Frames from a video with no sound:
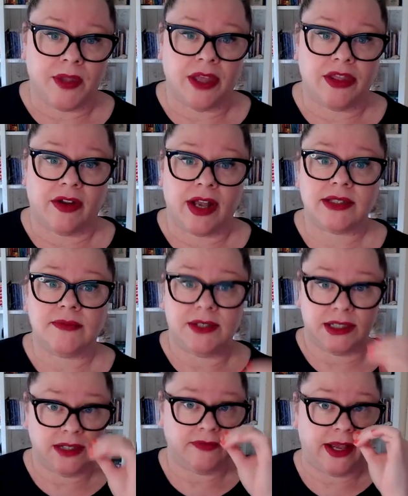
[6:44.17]
There are some
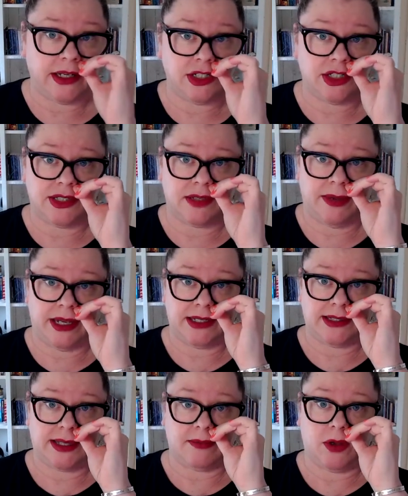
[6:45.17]
disadvantages to being a
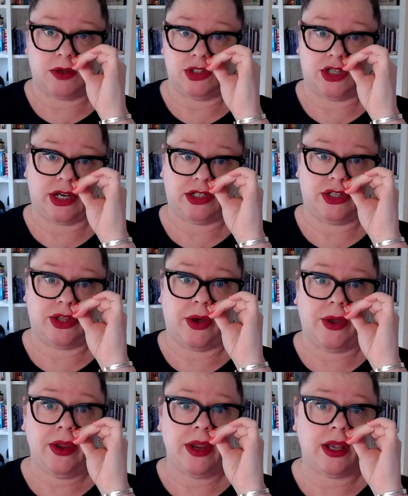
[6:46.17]
subcontractor though.